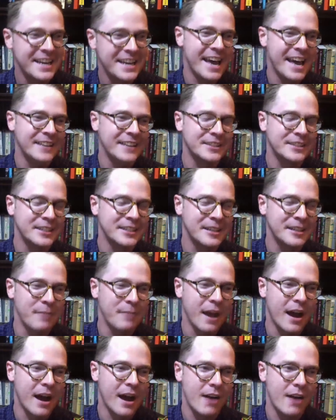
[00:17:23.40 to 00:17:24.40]
And
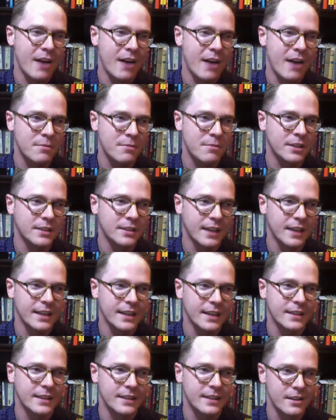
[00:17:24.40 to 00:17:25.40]
um, I remember that that
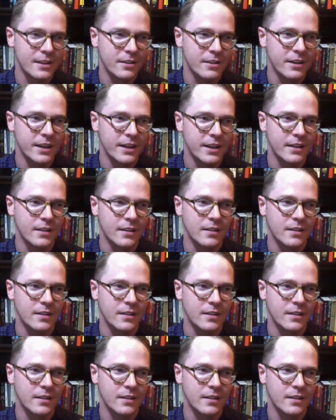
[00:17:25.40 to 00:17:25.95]
hit the internet